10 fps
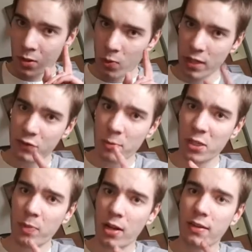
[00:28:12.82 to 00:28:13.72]
when there's too
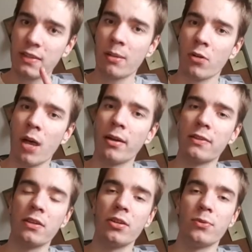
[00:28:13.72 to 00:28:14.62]
much politics, I'm coming
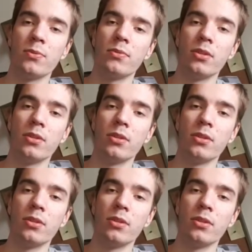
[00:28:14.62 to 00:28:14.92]
to you,